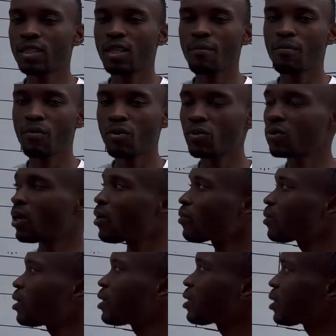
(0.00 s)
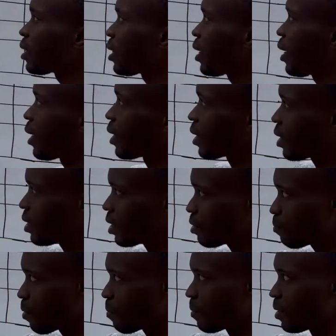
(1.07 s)
when you calculate a creditor's
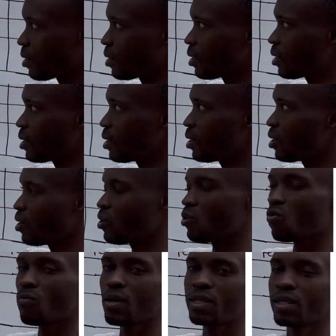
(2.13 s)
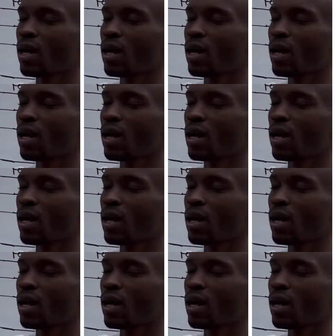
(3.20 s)
payment, you must